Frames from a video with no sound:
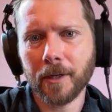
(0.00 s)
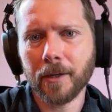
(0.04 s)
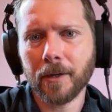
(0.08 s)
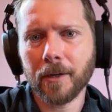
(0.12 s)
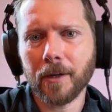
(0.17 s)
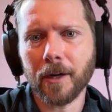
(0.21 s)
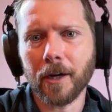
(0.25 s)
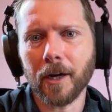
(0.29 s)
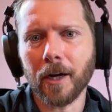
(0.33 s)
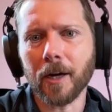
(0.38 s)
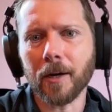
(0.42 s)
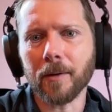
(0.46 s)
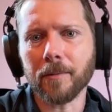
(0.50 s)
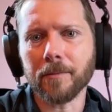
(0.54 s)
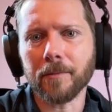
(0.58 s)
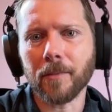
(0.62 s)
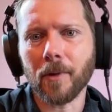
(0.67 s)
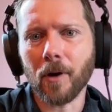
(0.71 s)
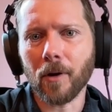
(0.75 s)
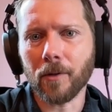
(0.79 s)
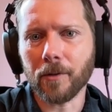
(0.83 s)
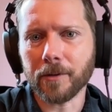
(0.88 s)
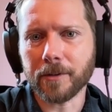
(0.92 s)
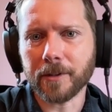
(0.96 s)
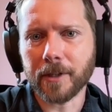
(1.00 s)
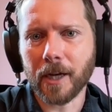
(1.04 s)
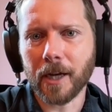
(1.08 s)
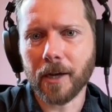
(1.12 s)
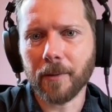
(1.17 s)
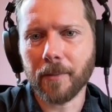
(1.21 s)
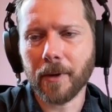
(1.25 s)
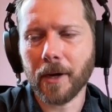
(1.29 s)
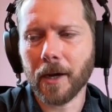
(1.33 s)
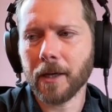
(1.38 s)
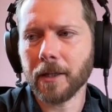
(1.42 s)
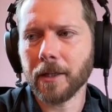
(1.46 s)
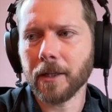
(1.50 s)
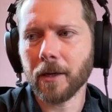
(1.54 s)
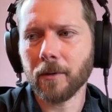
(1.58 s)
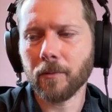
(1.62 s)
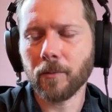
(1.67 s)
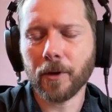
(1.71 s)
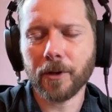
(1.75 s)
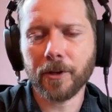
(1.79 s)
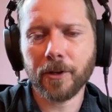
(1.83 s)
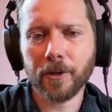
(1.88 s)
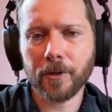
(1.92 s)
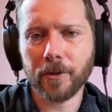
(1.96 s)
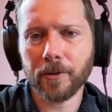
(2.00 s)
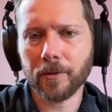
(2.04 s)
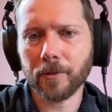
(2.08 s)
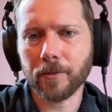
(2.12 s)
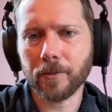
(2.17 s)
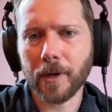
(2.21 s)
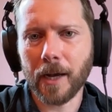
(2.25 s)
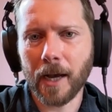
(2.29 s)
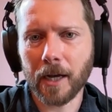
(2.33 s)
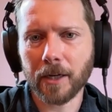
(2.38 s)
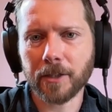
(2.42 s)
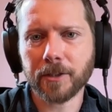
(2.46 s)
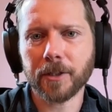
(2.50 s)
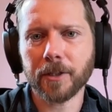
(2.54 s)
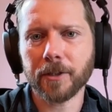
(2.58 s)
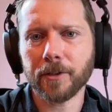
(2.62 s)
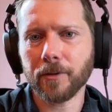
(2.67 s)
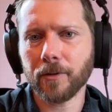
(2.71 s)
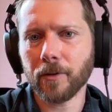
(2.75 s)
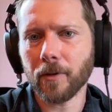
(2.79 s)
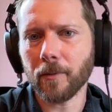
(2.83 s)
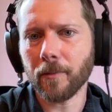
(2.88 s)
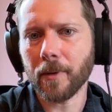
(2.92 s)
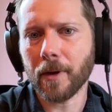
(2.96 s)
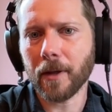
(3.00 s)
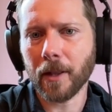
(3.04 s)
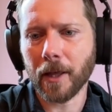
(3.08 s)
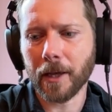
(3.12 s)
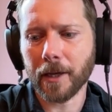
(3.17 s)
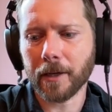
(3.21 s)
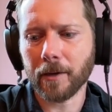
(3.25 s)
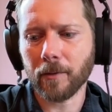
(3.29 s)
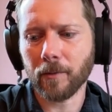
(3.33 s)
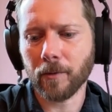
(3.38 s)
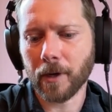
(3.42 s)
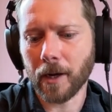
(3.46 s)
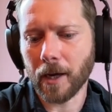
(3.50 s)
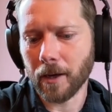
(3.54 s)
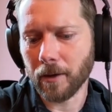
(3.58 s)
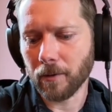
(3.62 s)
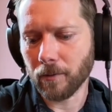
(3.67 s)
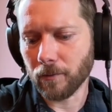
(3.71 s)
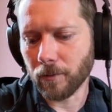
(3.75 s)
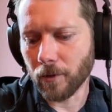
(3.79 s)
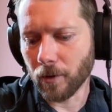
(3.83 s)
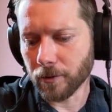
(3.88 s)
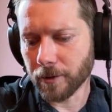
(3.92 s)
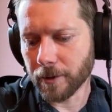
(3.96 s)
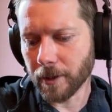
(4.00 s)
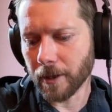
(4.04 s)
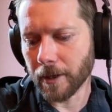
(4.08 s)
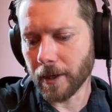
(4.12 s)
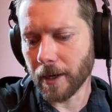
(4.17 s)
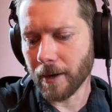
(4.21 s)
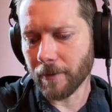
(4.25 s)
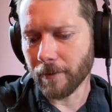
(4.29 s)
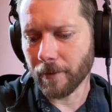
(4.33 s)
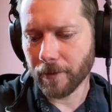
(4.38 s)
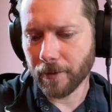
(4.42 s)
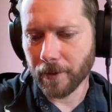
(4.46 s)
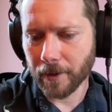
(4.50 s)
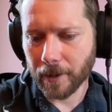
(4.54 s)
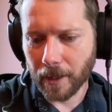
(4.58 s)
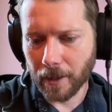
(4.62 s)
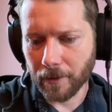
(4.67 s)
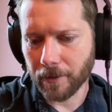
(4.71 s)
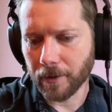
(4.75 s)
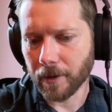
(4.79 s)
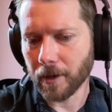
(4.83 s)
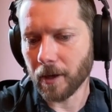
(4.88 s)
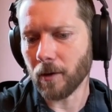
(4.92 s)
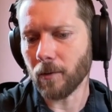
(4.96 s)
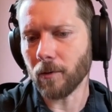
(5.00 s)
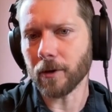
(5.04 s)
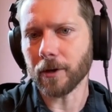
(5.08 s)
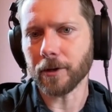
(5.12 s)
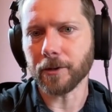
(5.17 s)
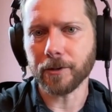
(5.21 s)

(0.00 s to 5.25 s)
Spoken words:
all the time. And then when you actually do them, like when I wrote down everything I think I want to